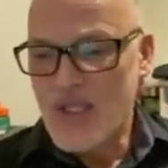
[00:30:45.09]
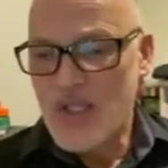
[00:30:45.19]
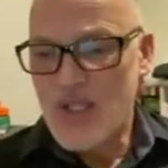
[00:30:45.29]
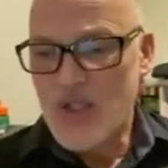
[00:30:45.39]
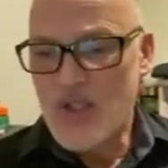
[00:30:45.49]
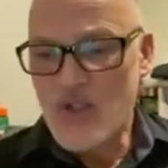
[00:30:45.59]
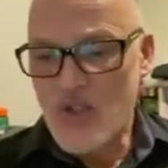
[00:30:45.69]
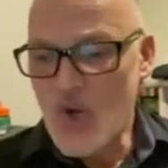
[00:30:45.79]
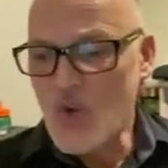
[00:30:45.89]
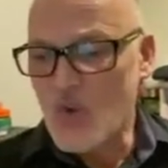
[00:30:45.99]
You
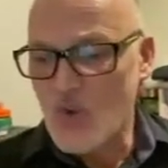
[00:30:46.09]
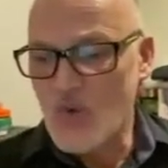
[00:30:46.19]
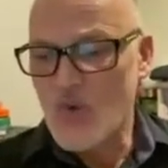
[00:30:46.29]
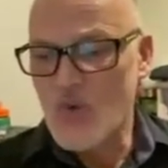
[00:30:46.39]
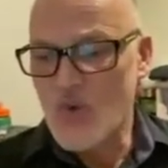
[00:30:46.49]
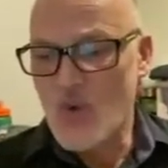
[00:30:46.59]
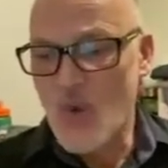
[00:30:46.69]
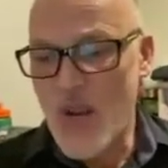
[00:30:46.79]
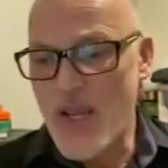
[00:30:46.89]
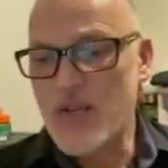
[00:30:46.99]
know the
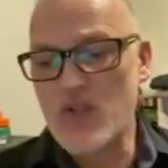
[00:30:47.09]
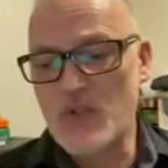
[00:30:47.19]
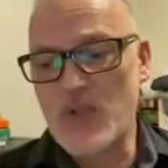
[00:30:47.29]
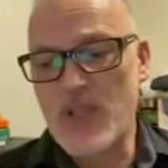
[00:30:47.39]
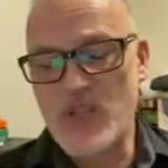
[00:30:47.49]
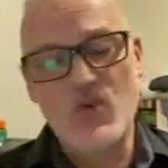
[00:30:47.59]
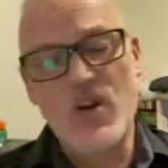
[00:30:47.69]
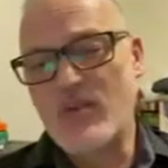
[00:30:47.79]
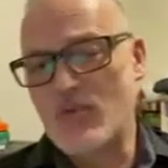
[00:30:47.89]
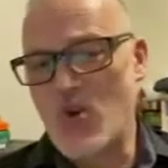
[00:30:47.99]
way to the place where
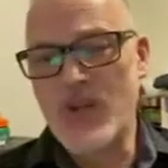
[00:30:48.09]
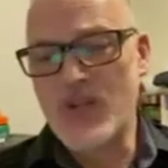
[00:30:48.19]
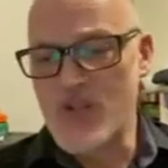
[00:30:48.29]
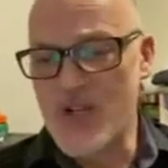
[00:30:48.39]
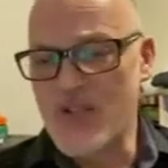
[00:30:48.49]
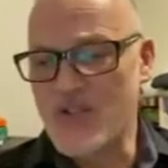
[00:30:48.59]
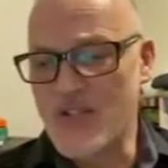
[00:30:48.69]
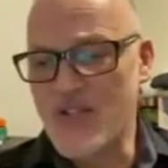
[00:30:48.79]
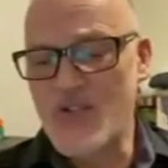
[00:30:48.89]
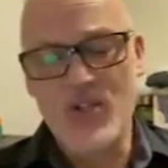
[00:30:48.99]
I am going, God
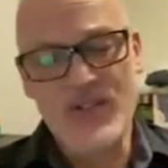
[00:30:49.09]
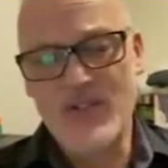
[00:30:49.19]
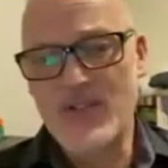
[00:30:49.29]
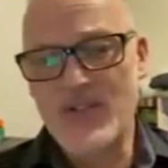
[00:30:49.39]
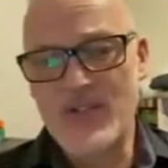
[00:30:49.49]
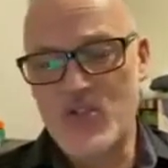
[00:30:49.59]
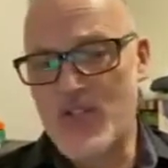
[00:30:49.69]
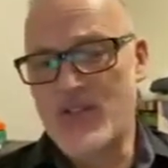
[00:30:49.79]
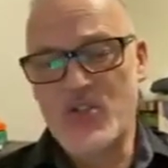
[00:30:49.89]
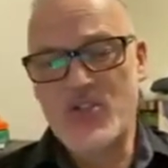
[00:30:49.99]
said, John,
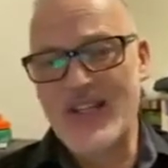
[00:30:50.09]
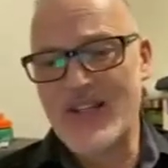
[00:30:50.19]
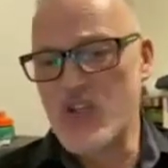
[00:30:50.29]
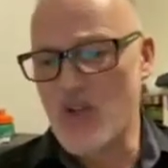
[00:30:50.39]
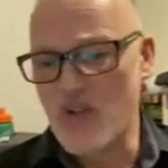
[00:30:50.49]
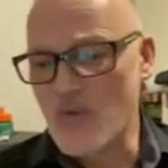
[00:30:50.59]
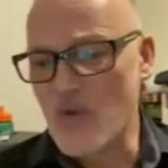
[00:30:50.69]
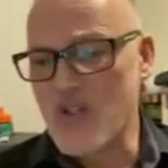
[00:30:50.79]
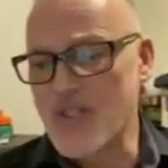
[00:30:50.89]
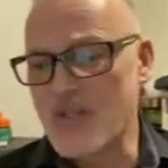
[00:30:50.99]
Jesus said in John
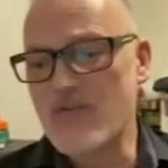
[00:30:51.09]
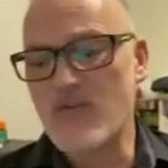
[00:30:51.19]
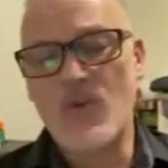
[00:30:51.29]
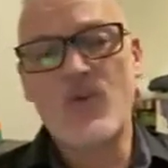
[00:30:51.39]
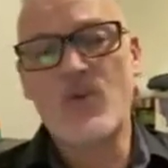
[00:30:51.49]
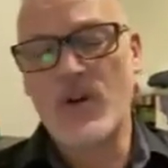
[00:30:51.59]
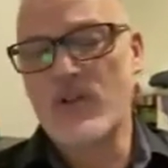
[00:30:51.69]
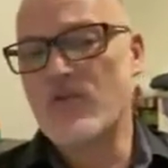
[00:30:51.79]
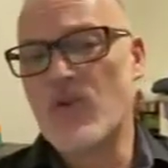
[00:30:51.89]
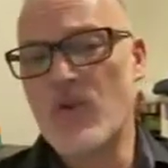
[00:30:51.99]
14, 4, 1 to
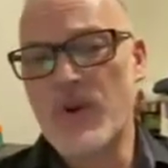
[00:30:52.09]
4.